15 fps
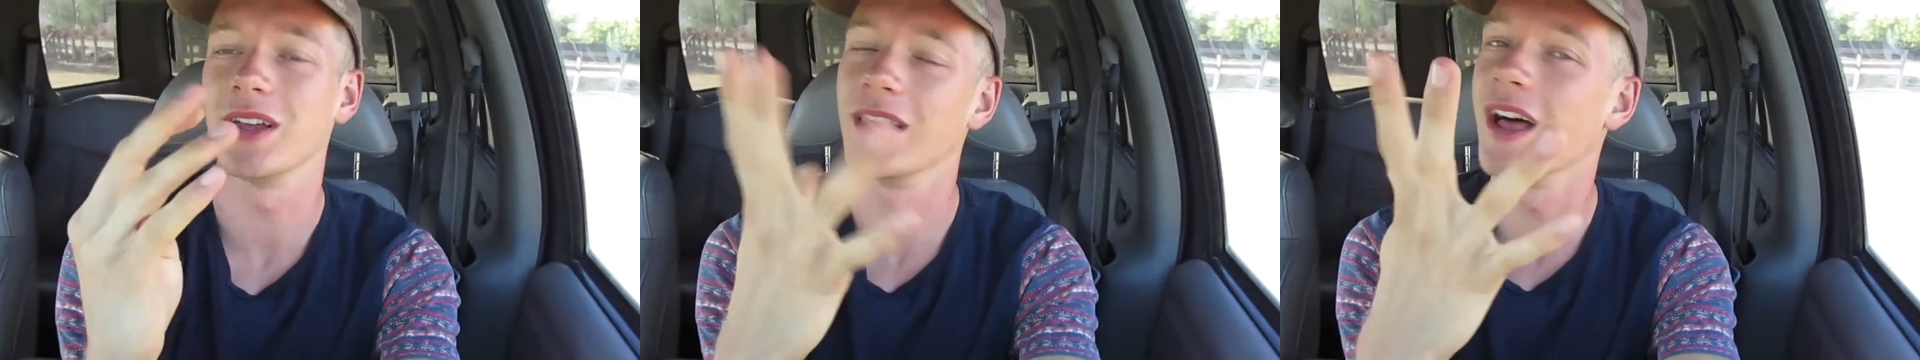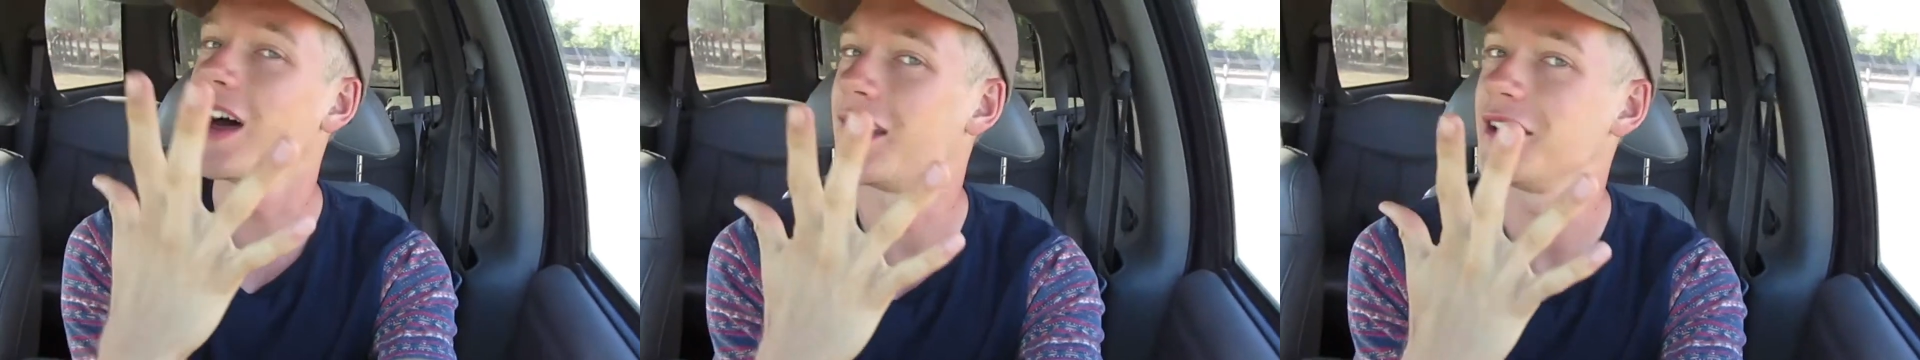a
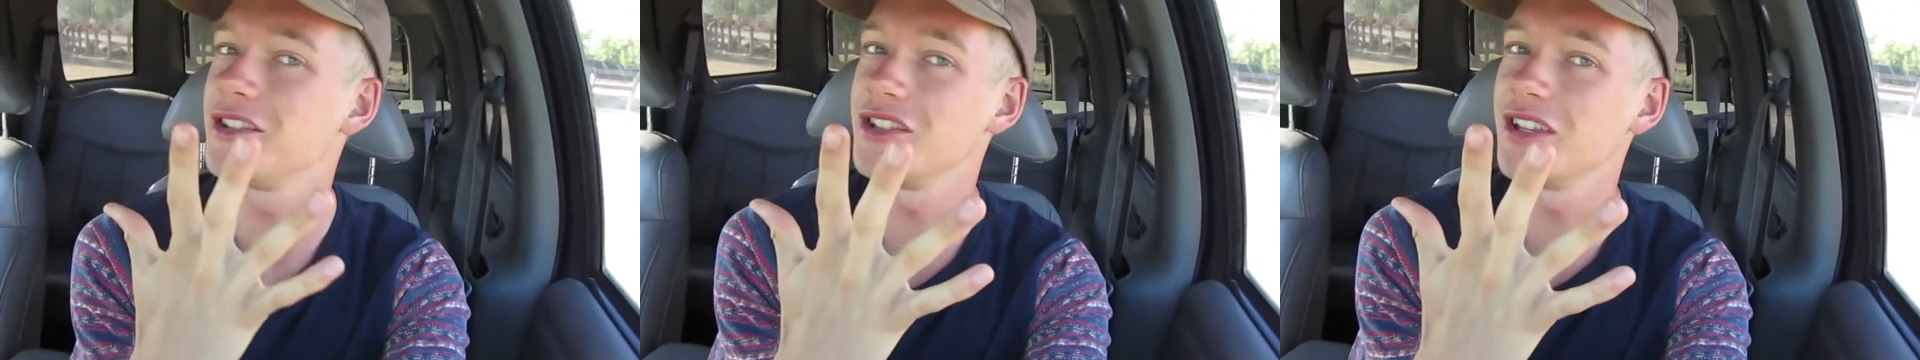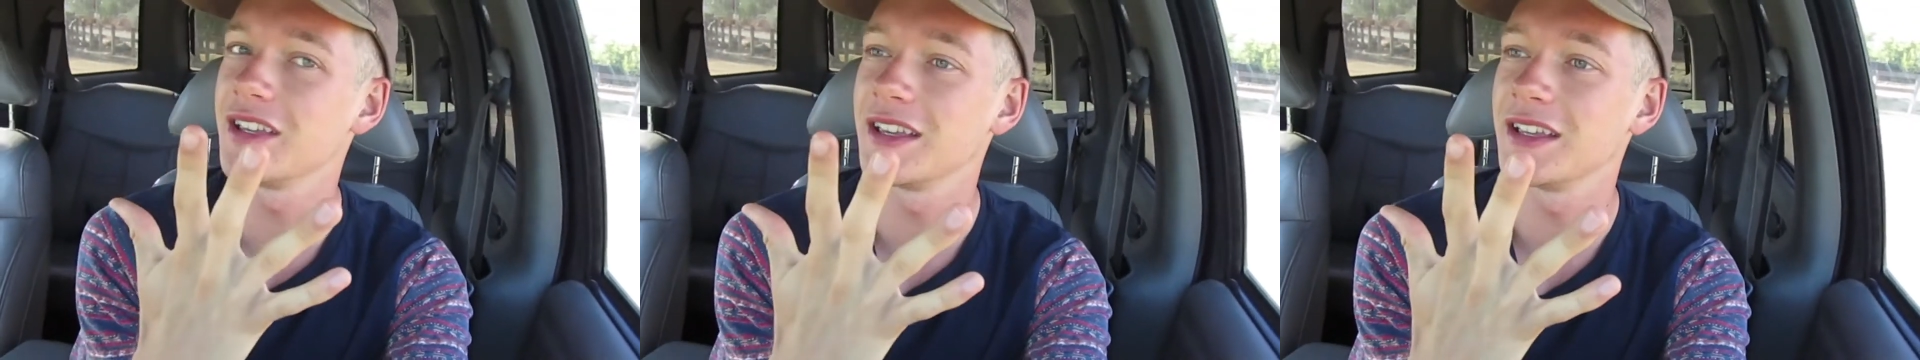lot of
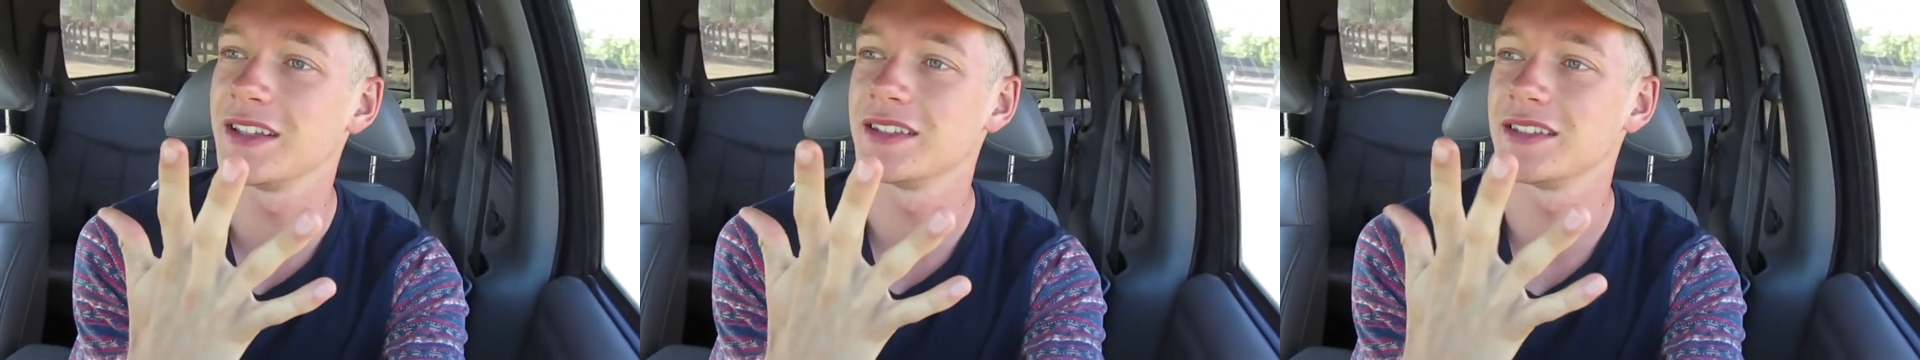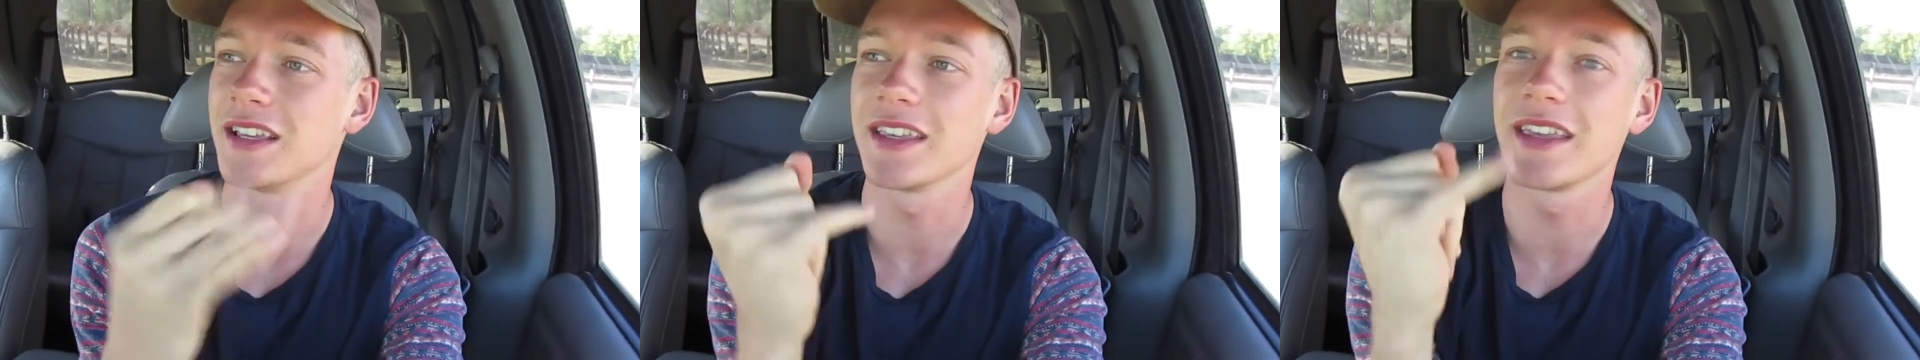
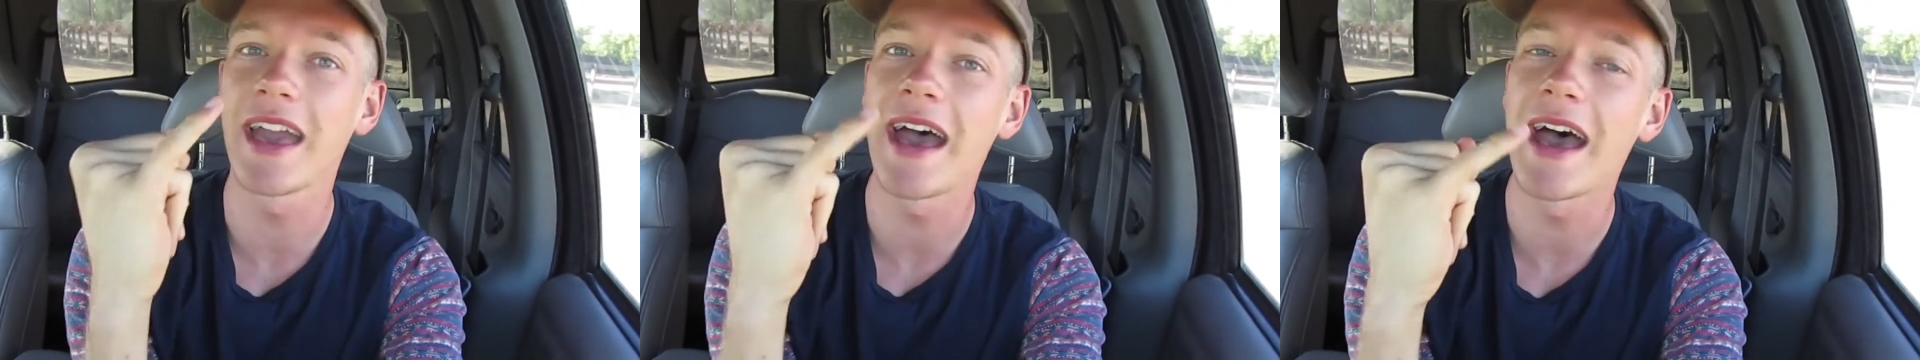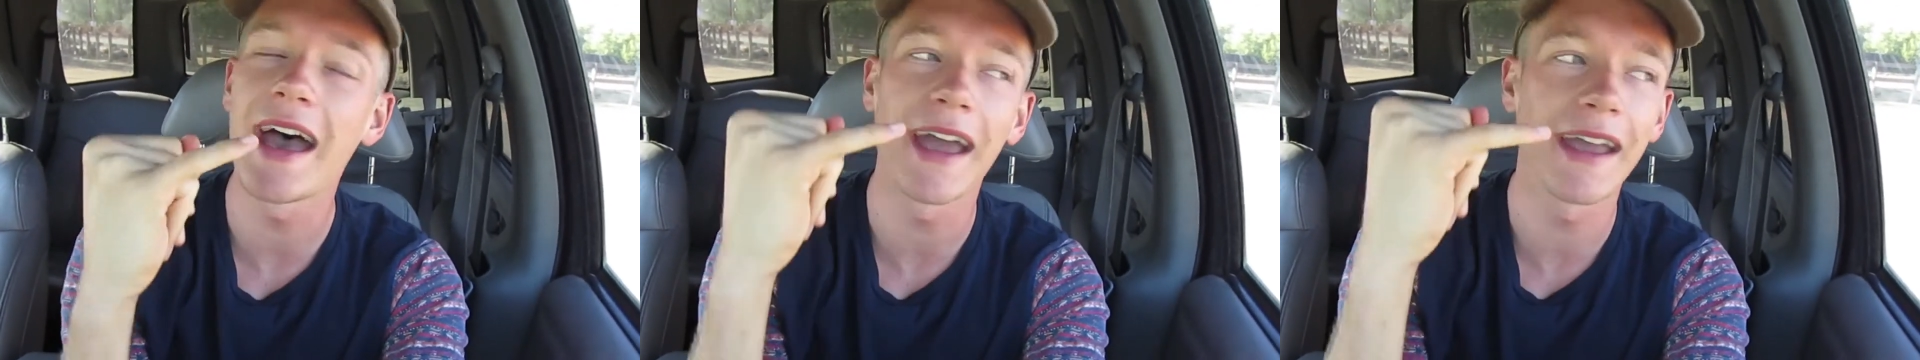chickens, a
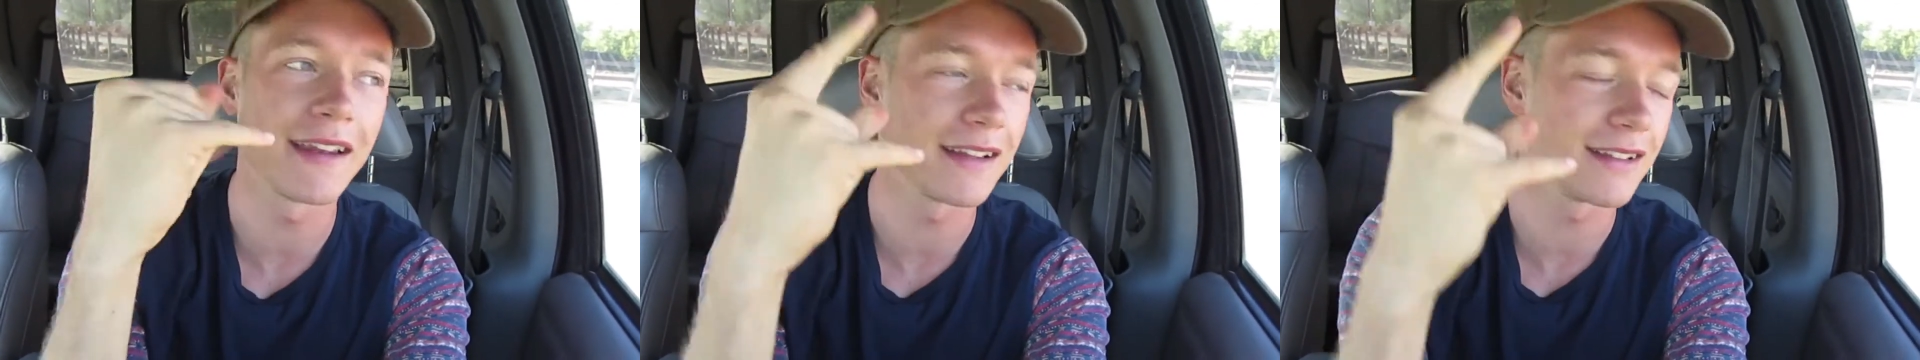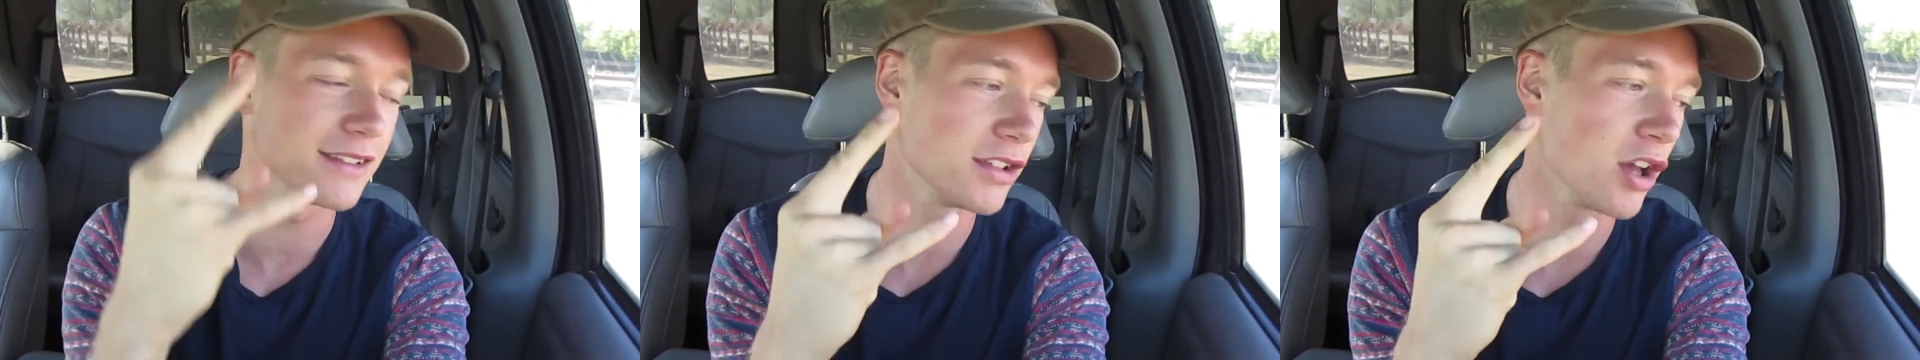cat, and
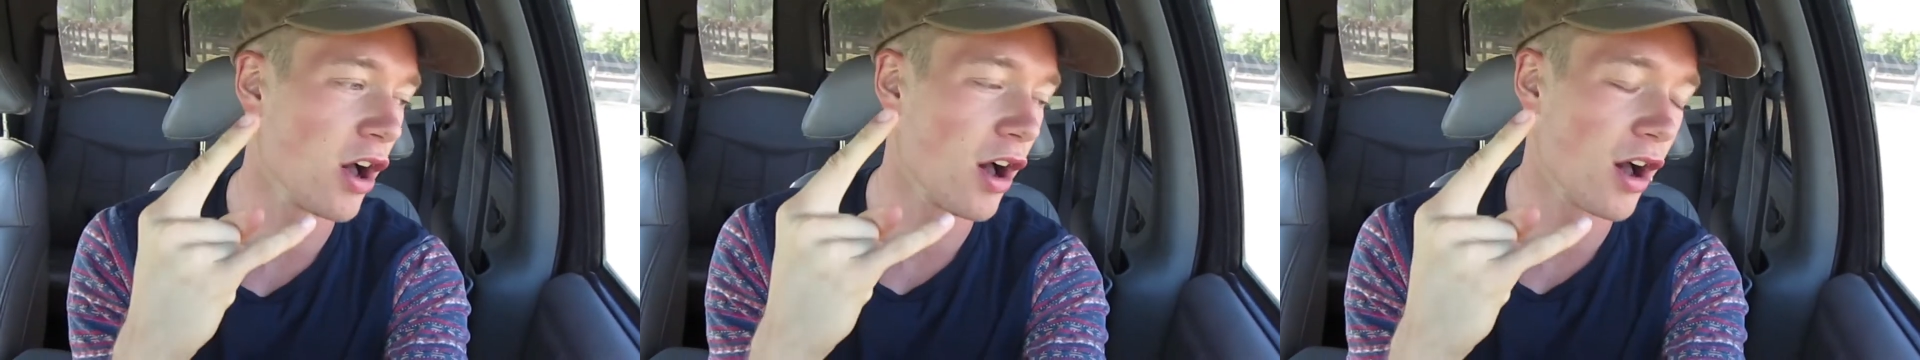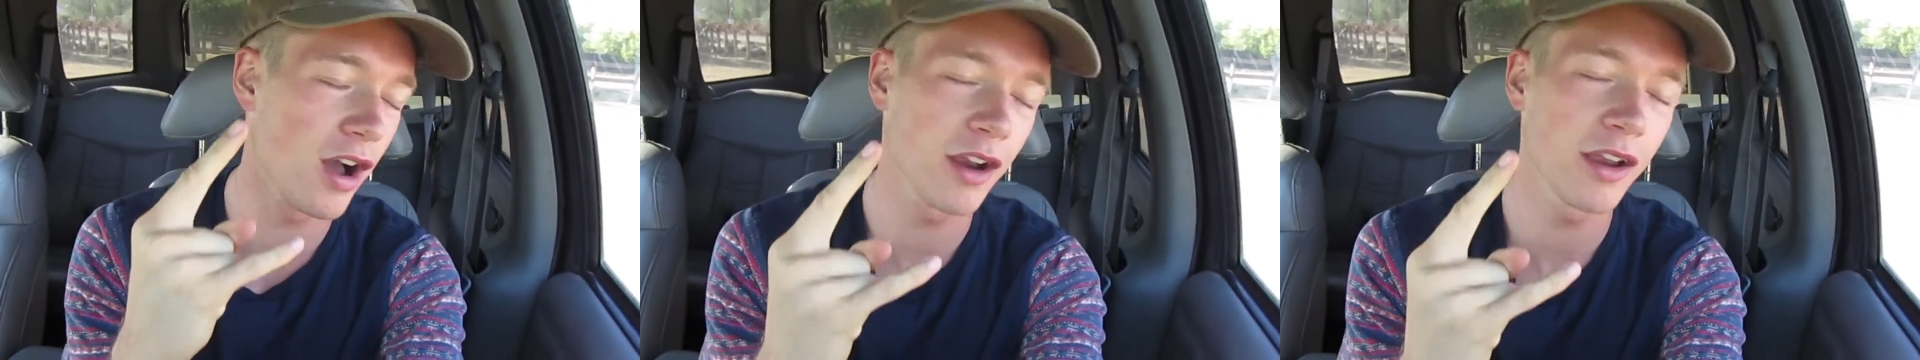a
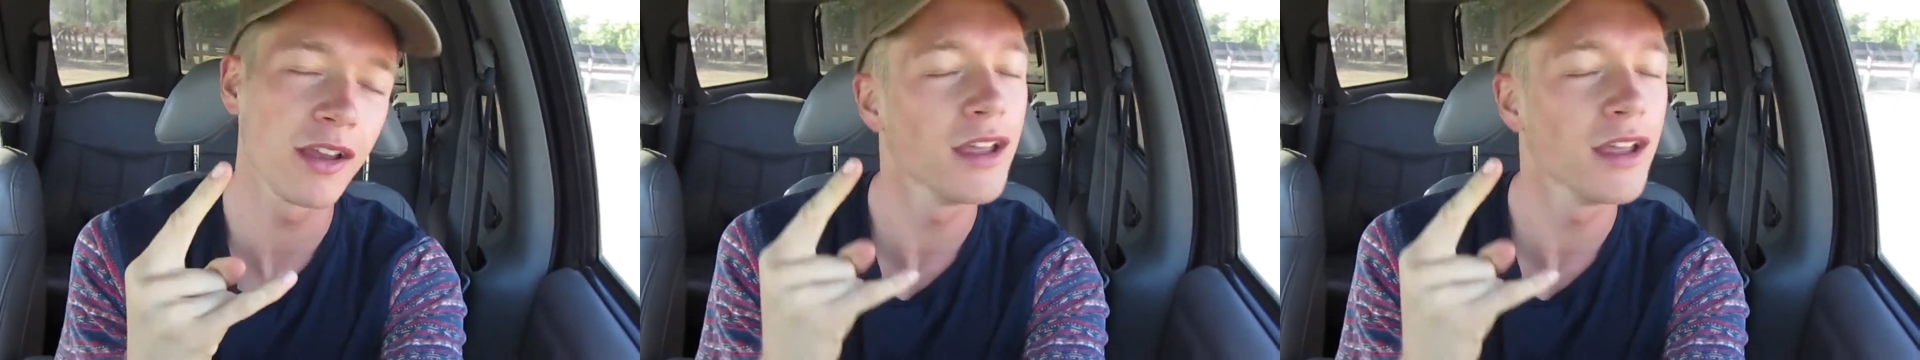dog.